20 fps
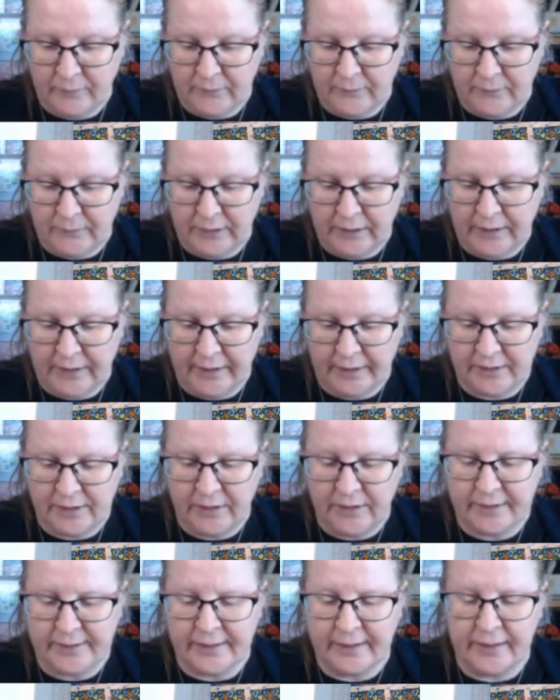Yeah, so
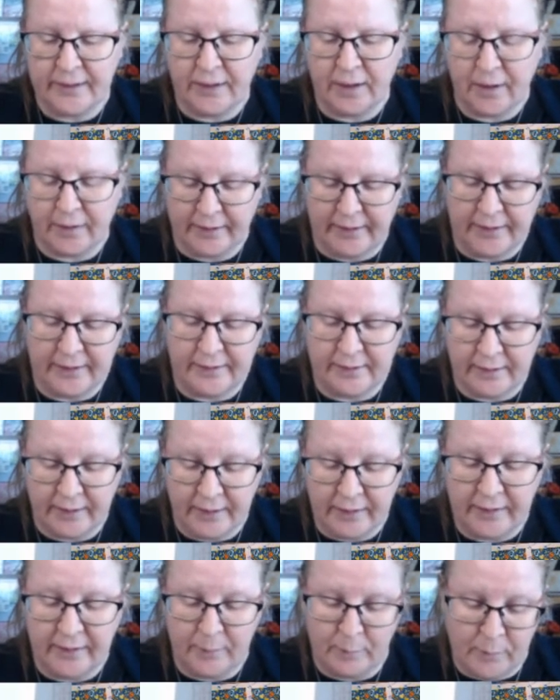he's thinking, okay, he's
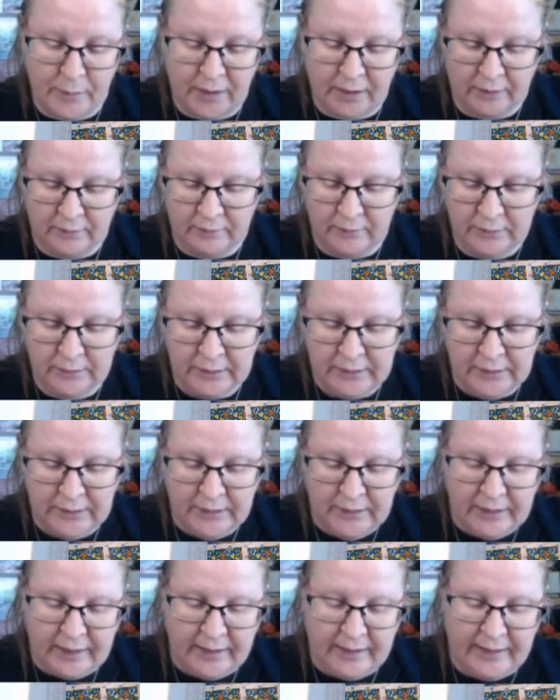thinking meal
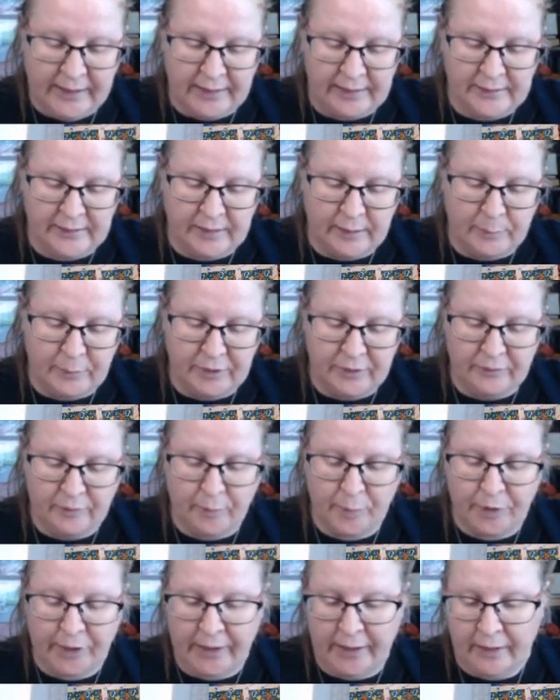as a bit of a
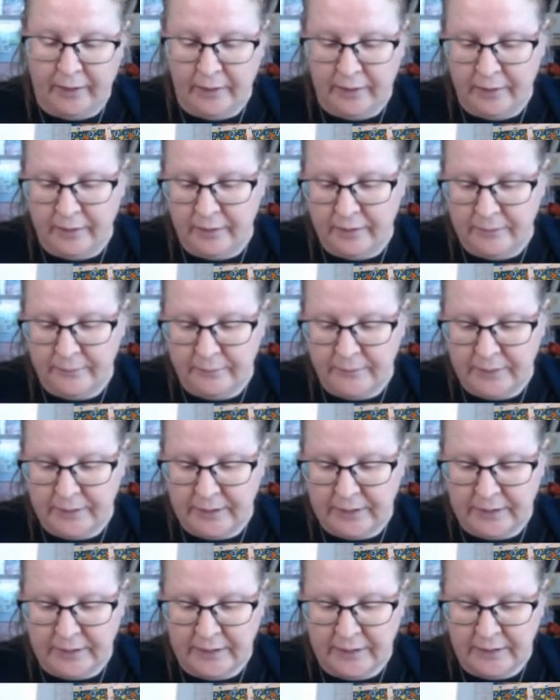break,
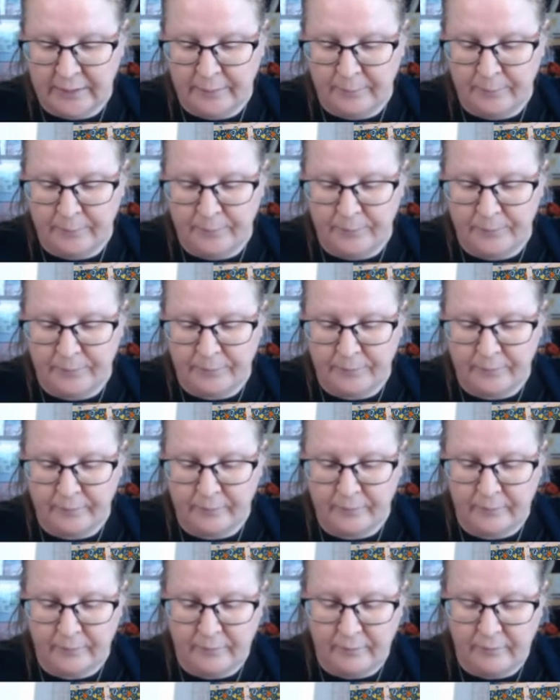as an
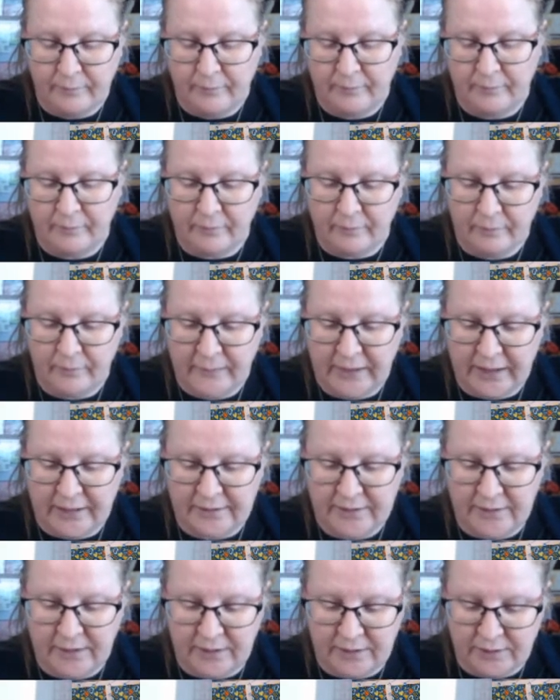
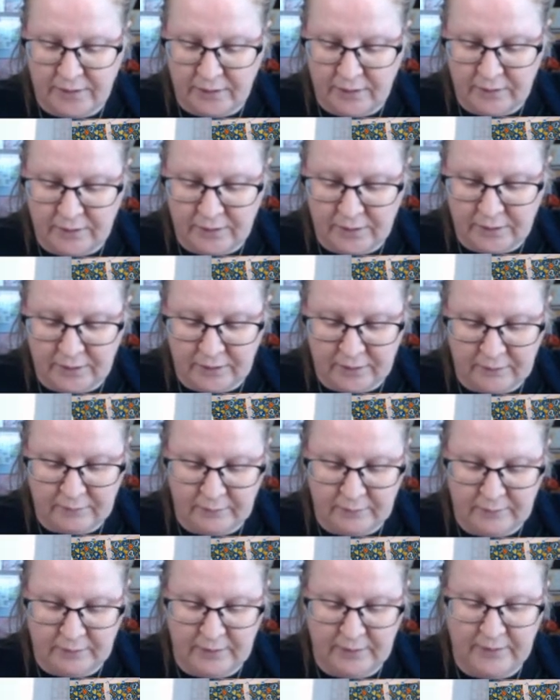excuse to
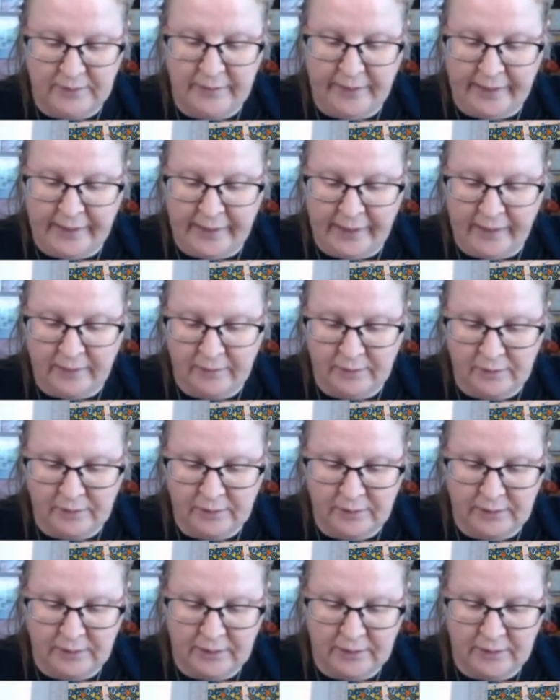get out
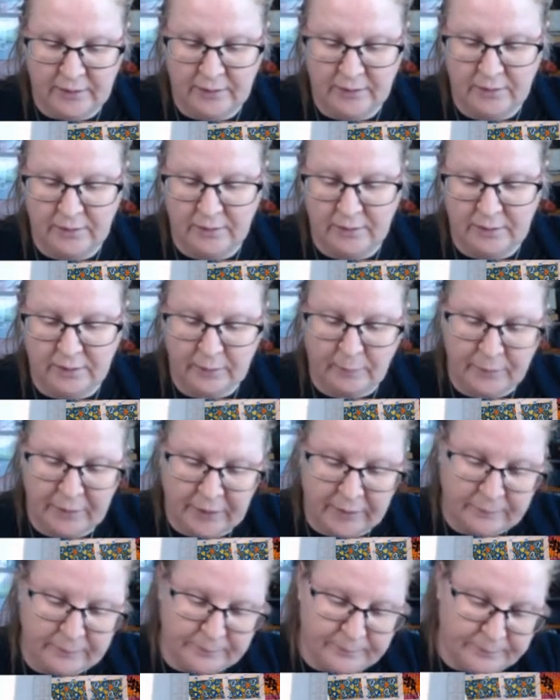and do something.
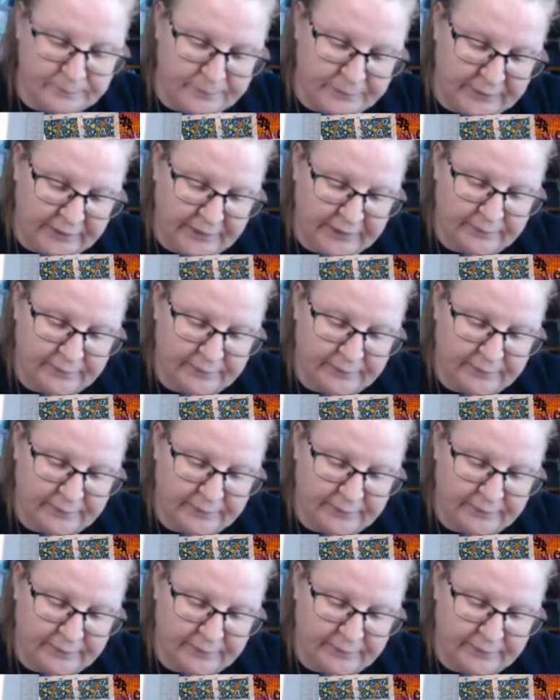Yeah.